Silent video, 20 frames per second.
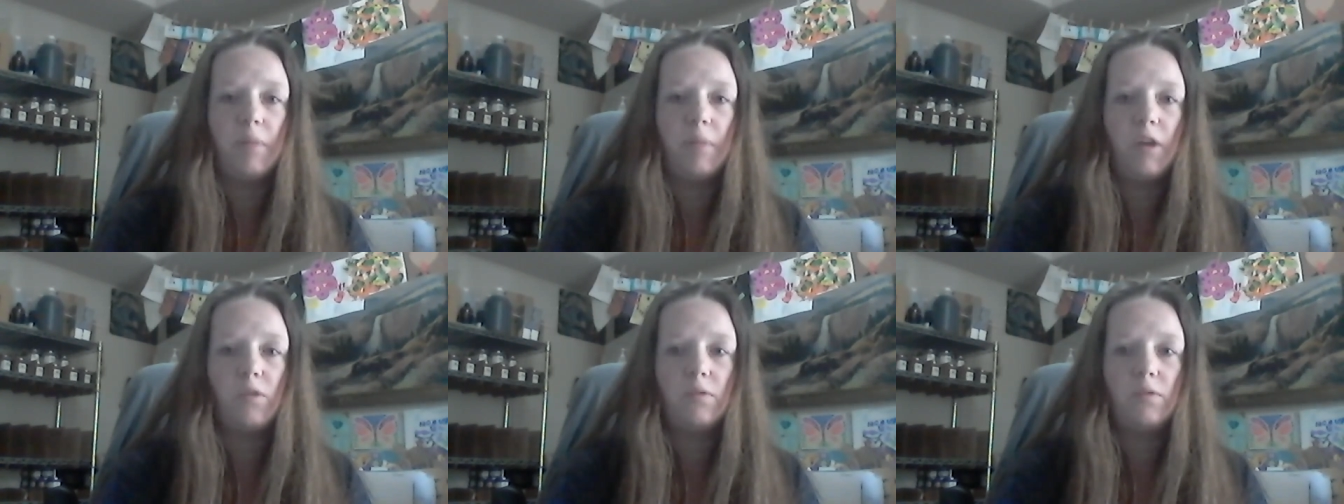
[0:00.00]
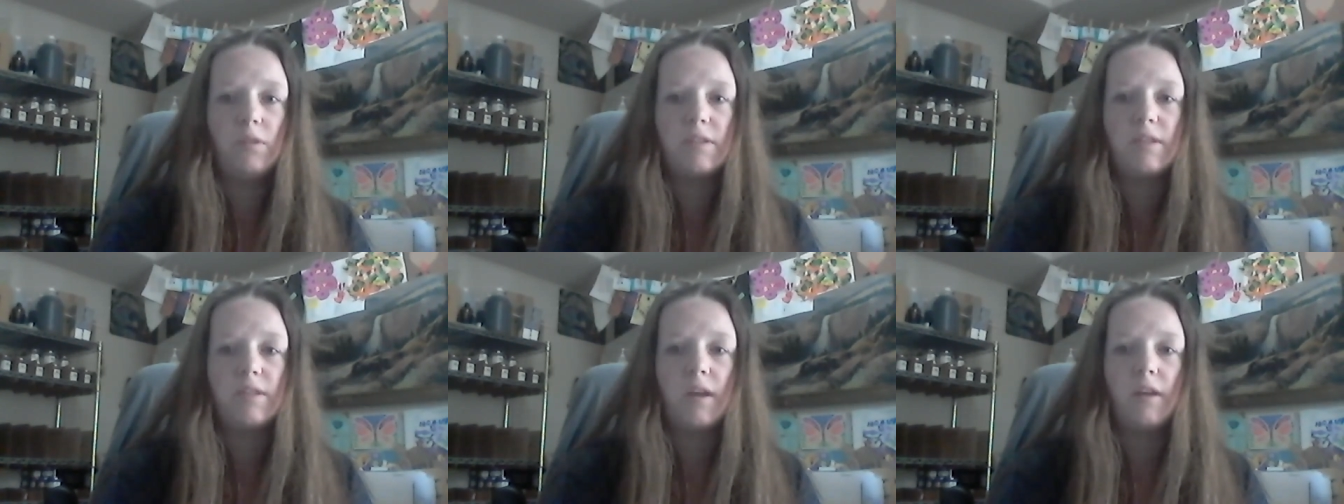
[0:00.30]
my
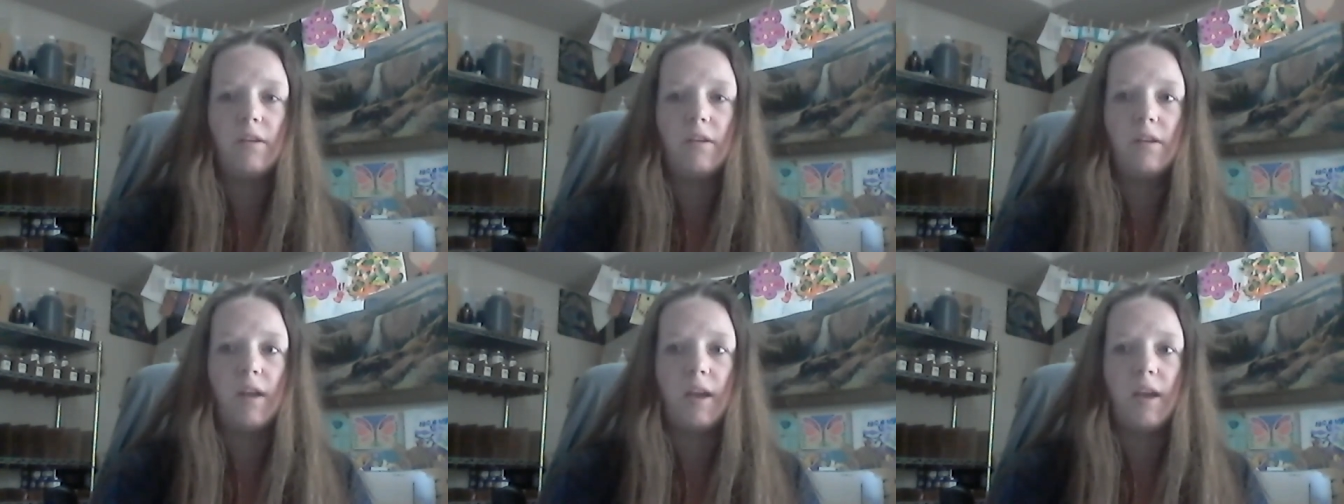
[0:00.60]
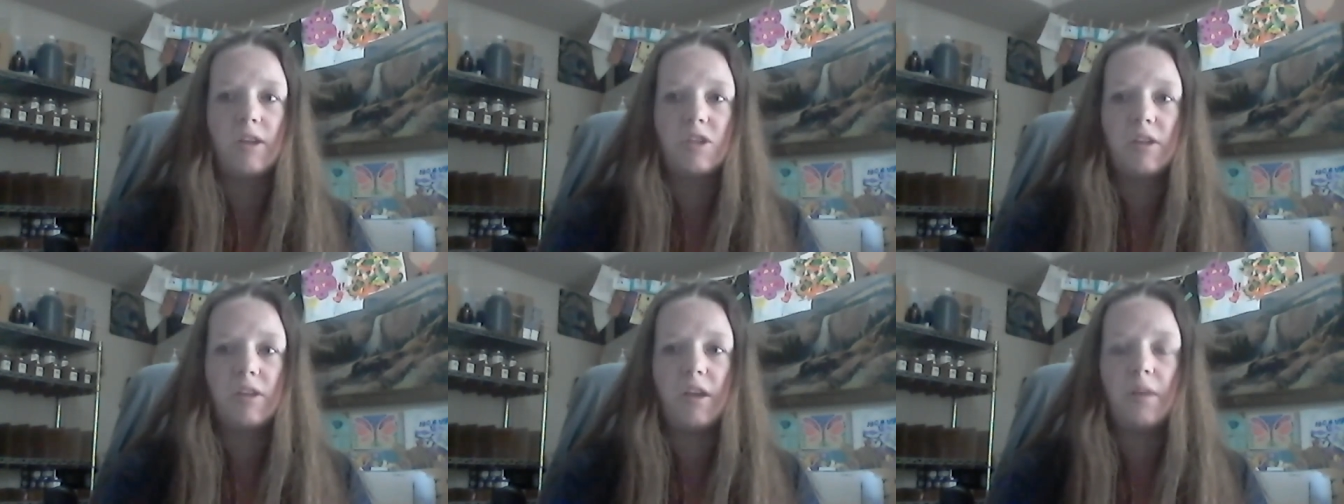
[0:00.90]
oldest daughter,
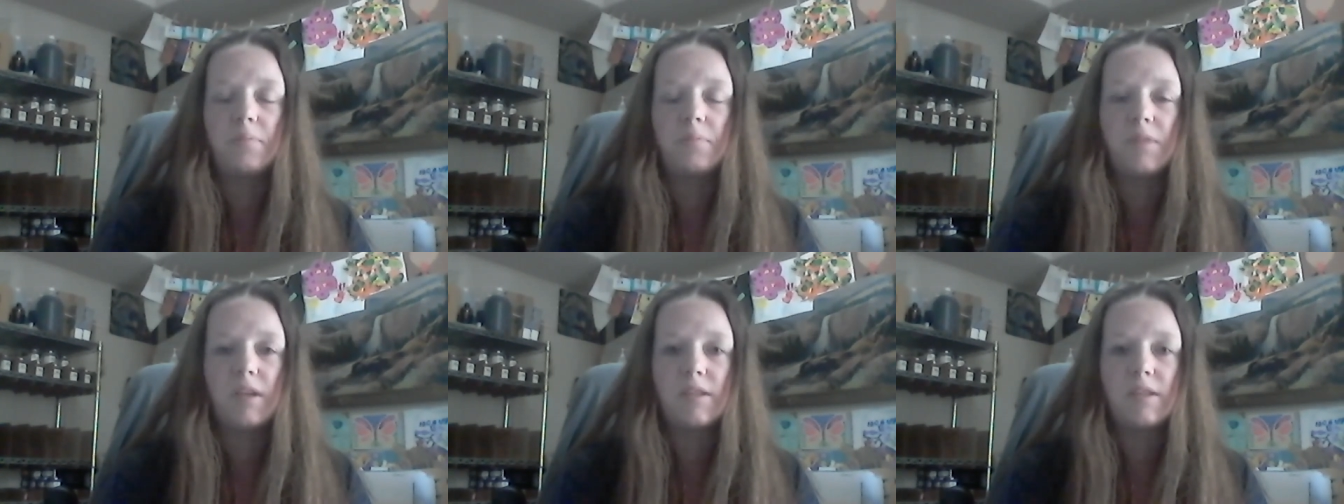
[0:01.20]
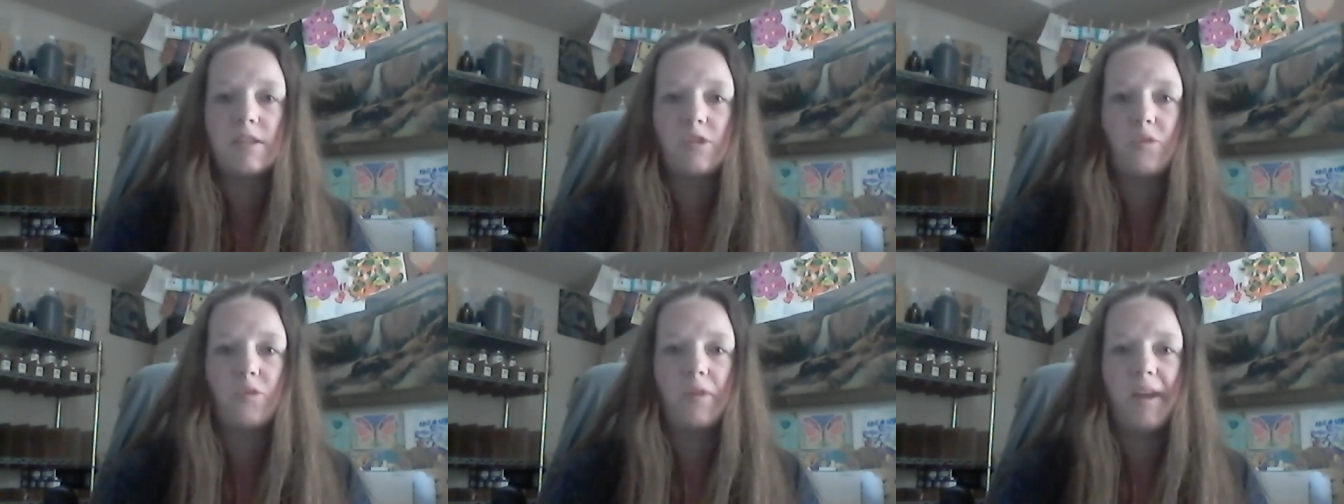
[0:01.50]
actually helped
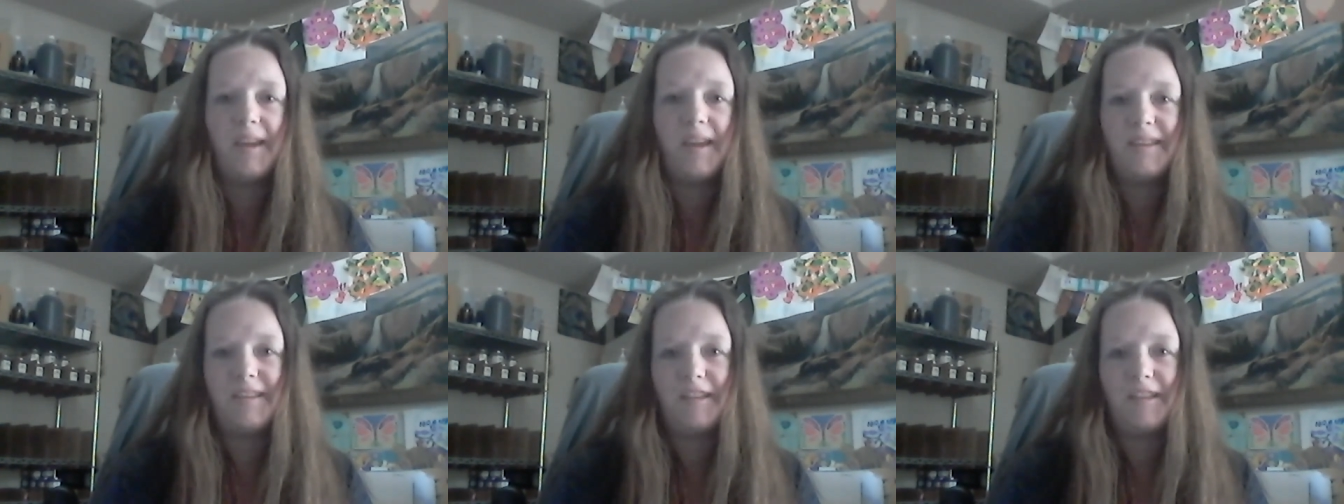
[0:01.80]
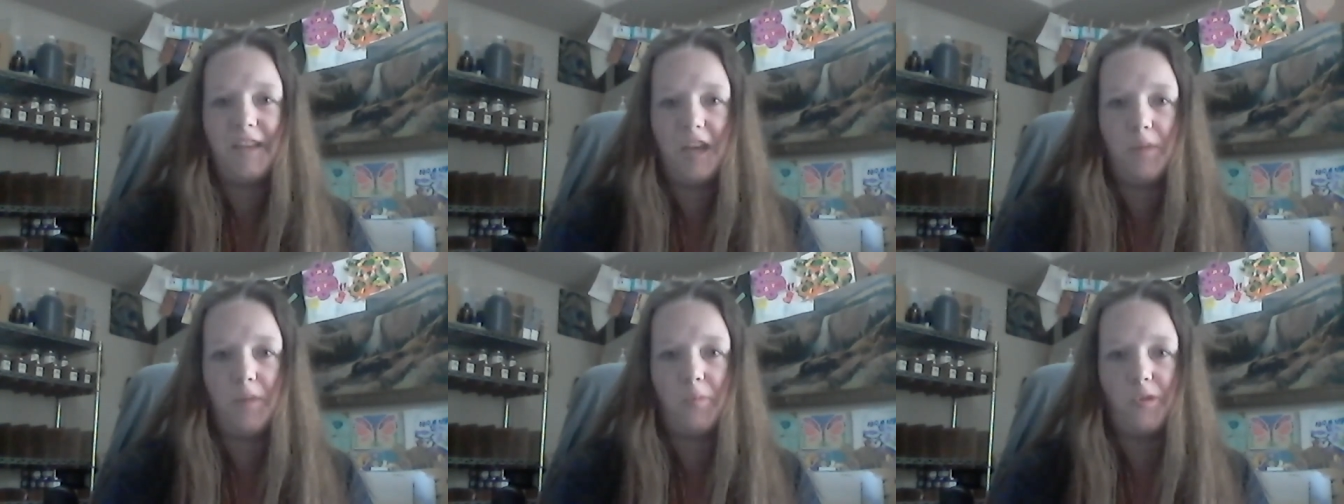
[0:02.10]
us create the
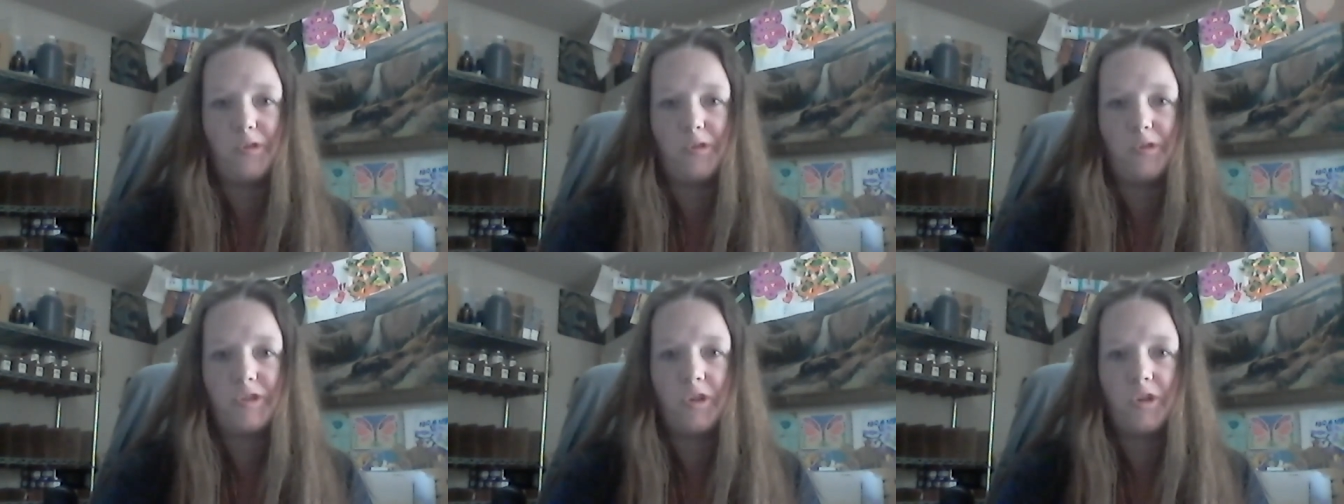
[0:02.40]
labels.